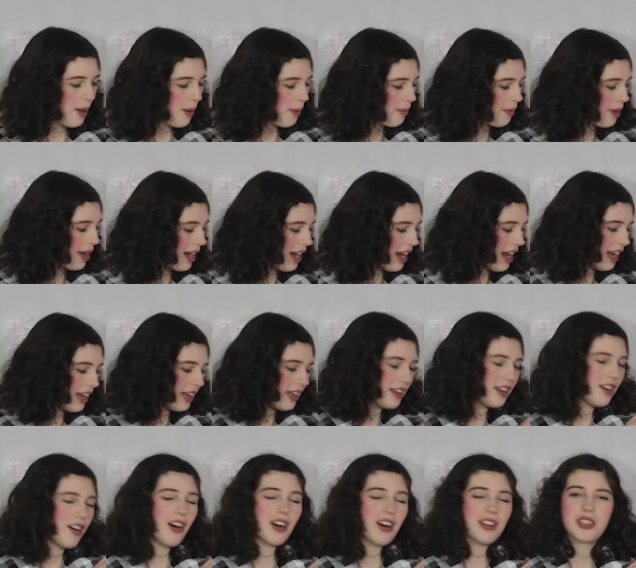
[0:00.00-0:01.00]
But I
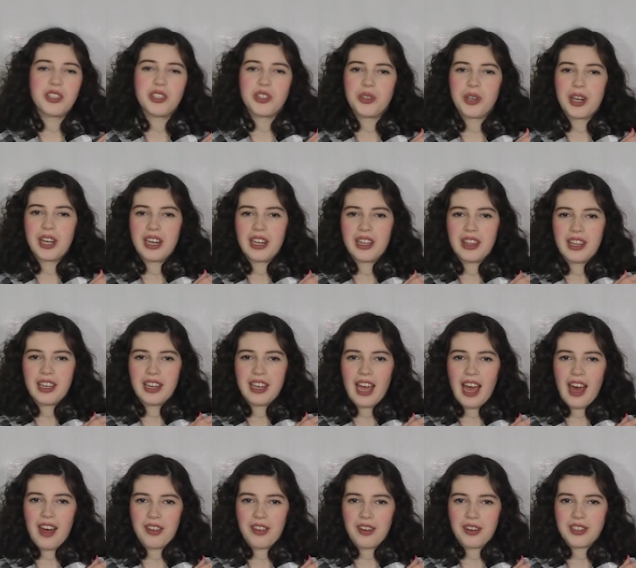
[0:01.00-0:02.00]
concentrated the
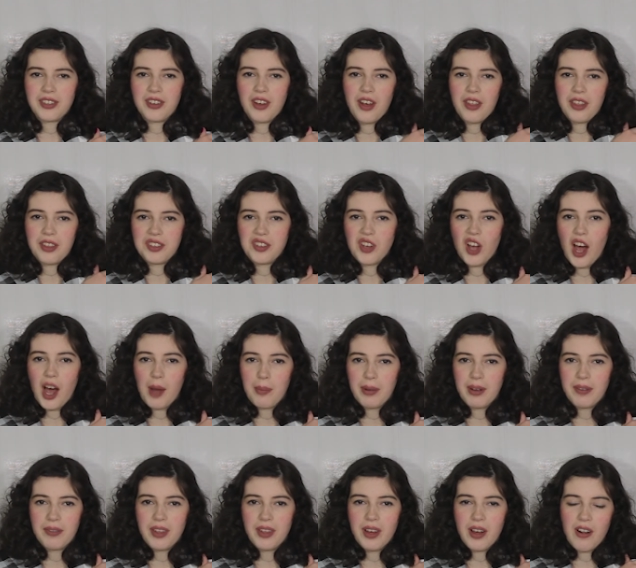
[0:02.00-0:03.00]
gathers on the
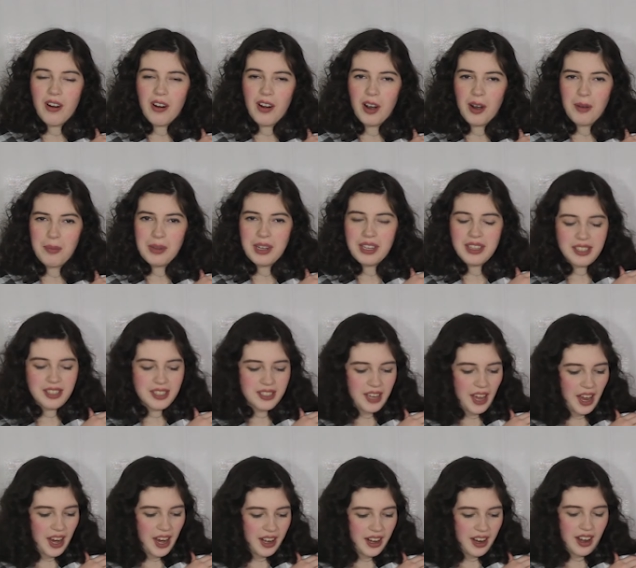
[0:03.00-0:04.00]
top of the arm
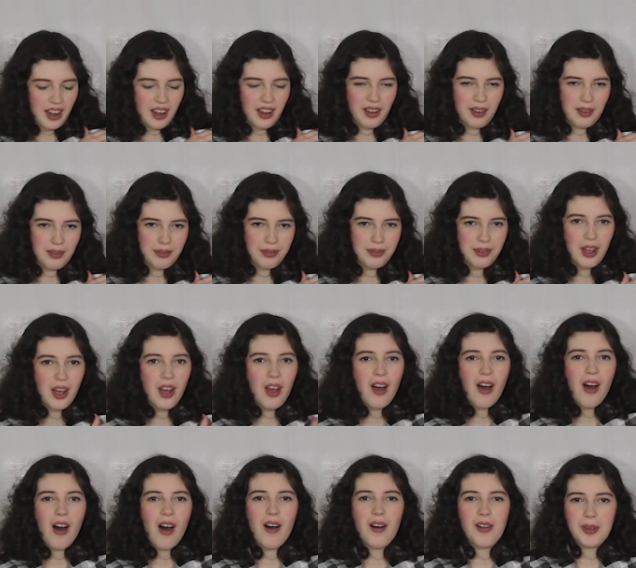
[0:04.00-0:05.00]
instead of
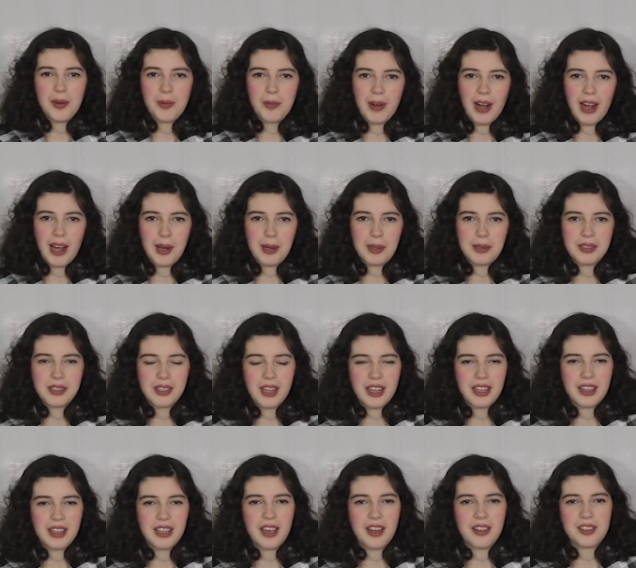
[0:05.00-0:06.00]
all around
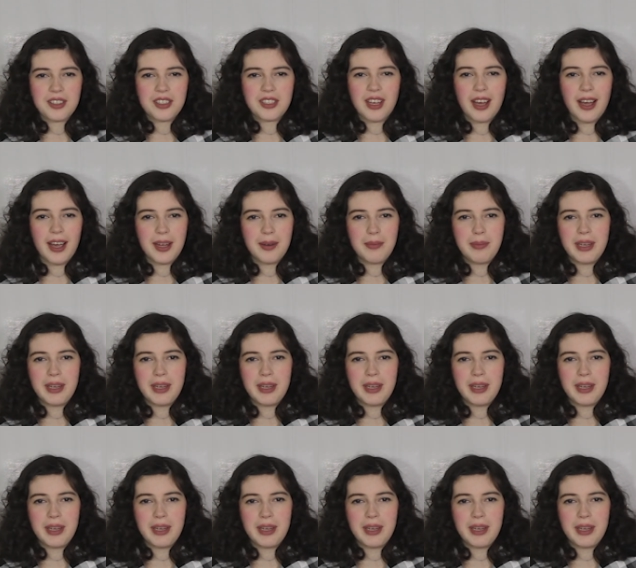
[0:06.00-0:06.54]
like the other side,